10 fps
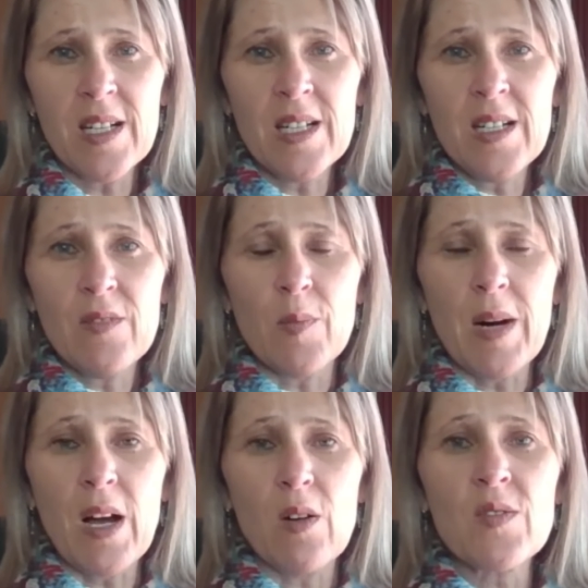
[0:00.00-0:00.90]
for
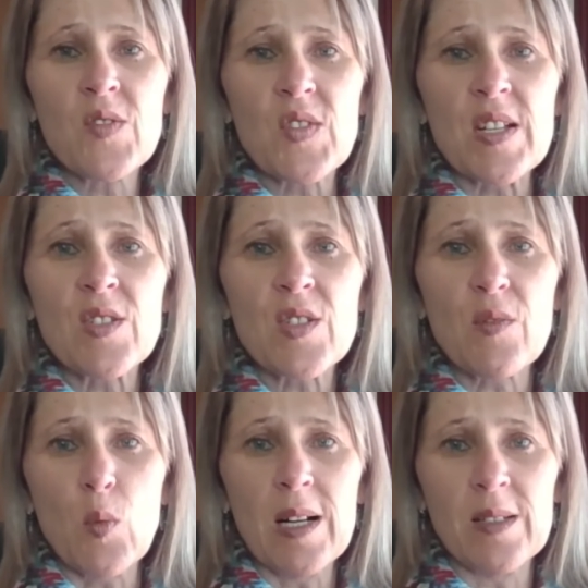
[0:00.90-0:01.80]
my own sense of
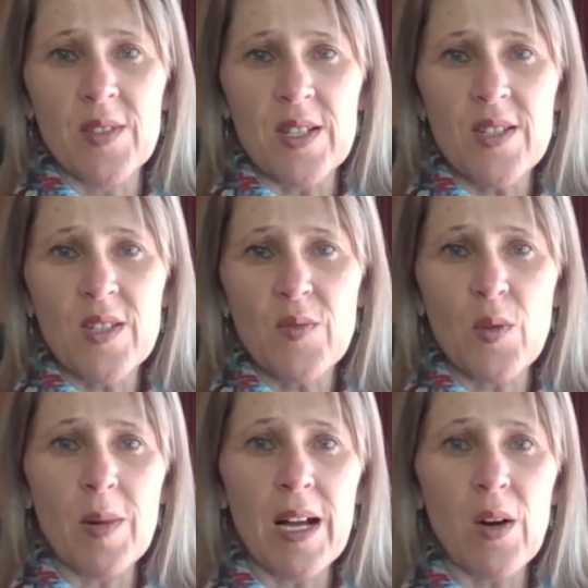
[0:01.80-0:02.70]
wellness, for
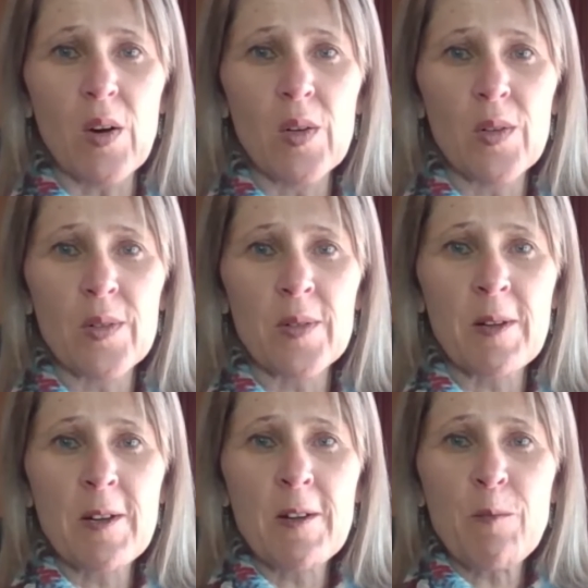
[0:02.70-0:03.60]
my own
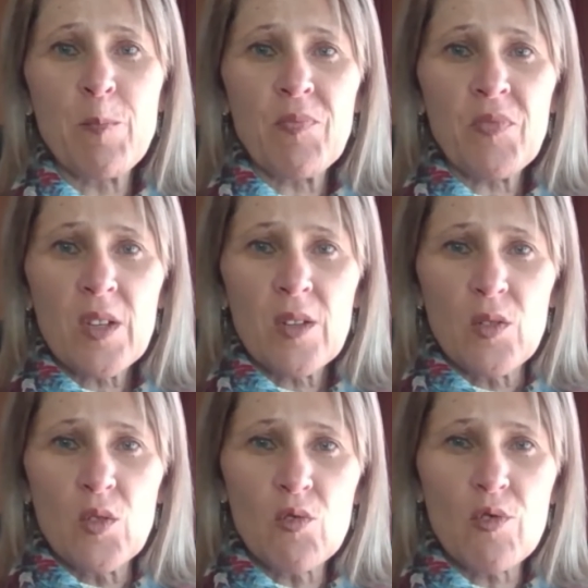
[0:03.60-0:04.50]

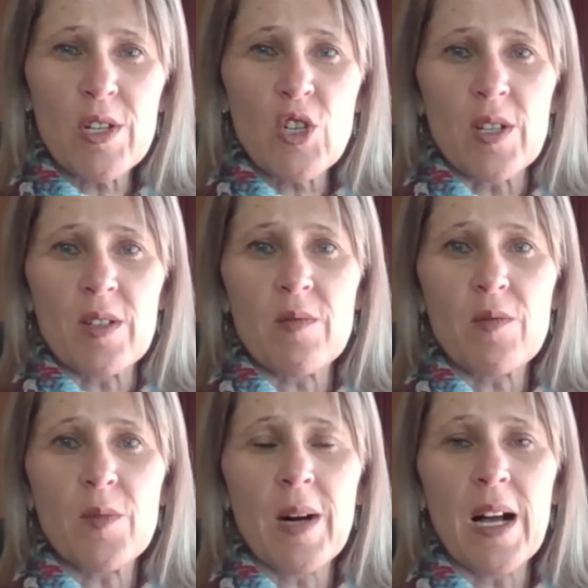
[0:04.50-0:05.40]
nutrition,
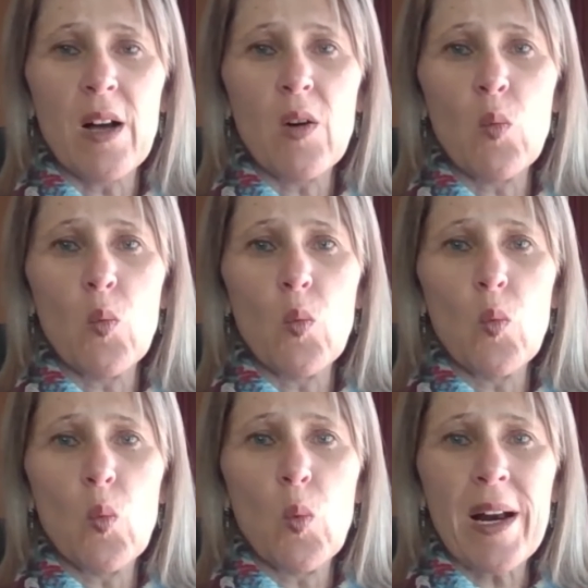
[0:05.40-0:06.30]
for
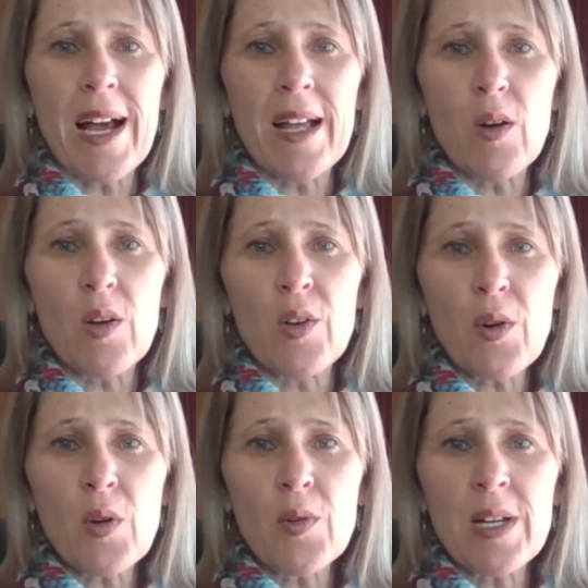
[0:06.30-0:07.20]
what I not
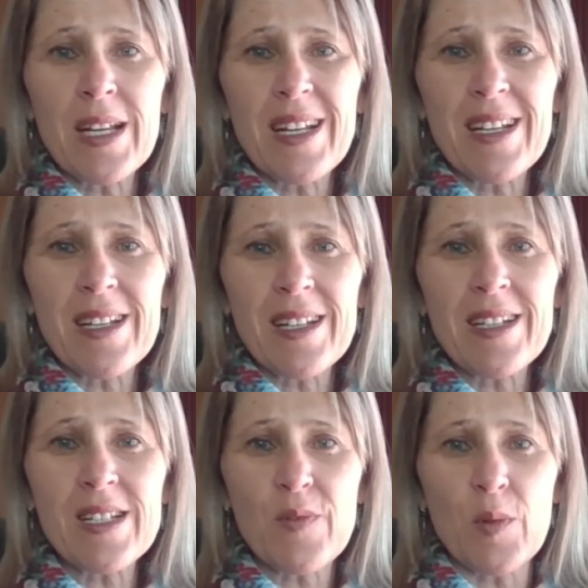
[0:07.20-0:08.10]
only
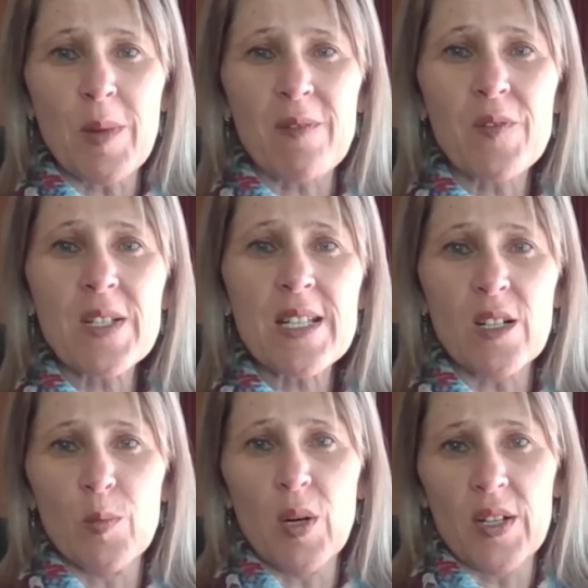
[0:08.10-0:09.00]
eat for my physical
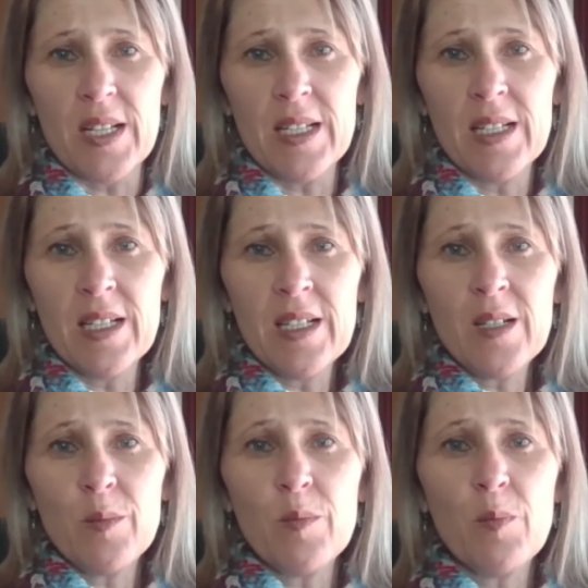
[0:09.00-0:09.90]
body,
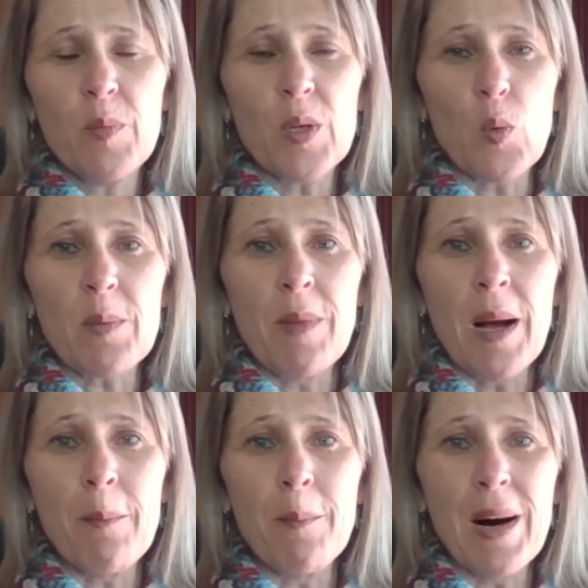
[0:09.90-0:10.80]
but what my
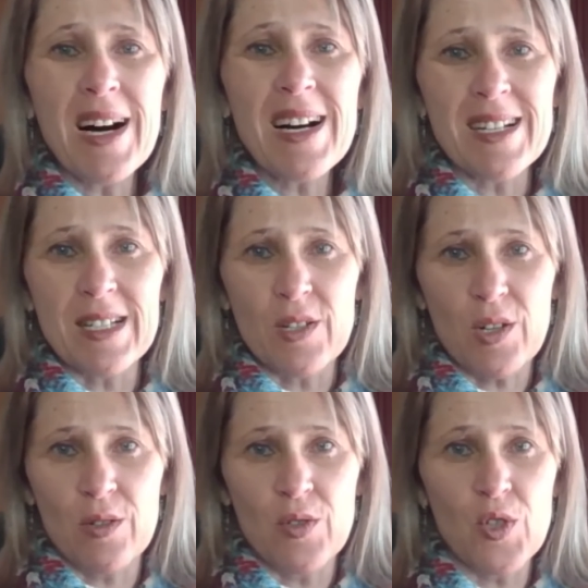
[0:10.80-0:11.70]
mind
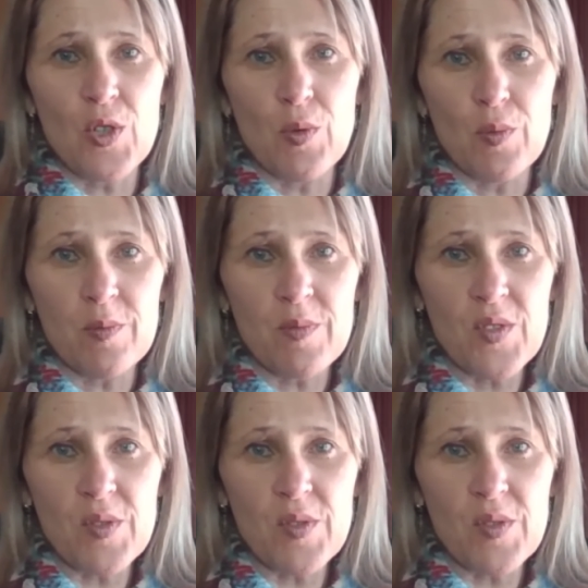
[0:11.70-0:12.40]
consumes.